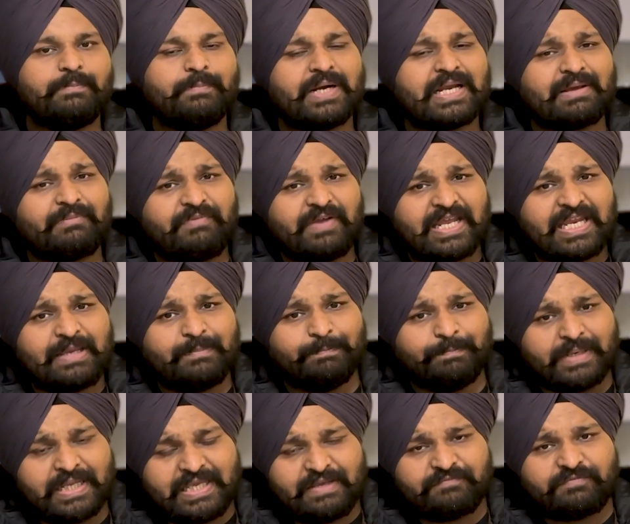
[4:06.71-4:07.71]
but a very
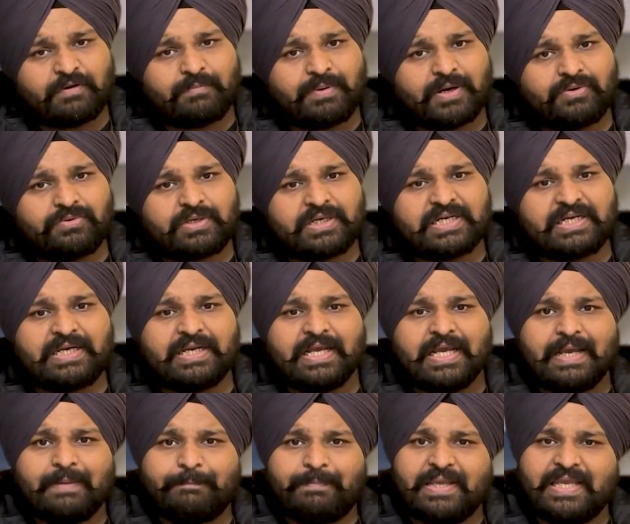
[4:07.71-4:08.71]
brief about it.
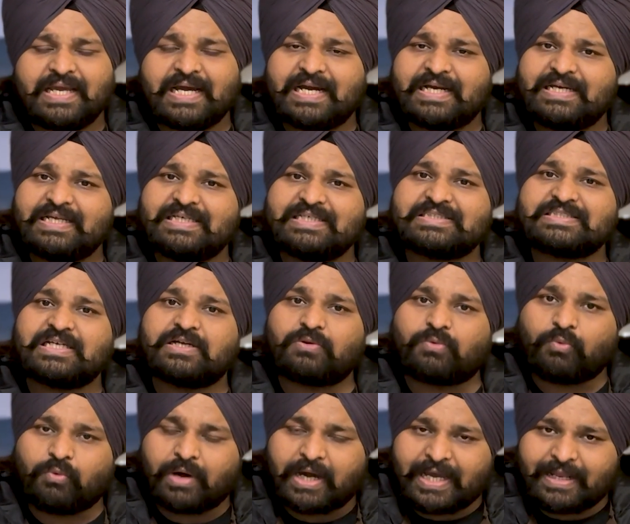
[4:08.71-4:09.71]
PRD is the
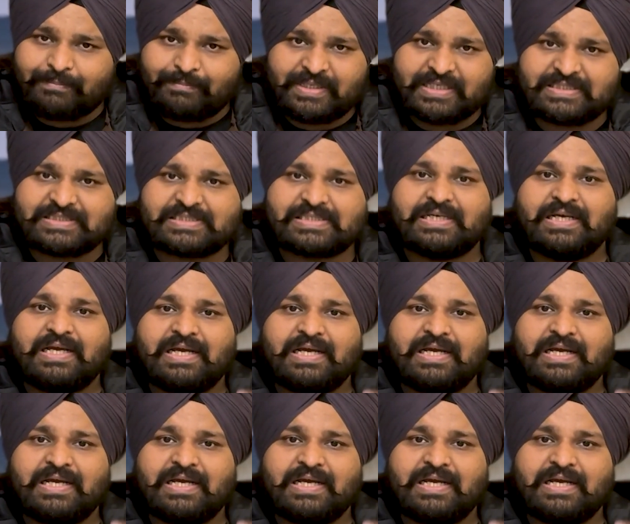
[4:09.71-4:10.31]
requirements,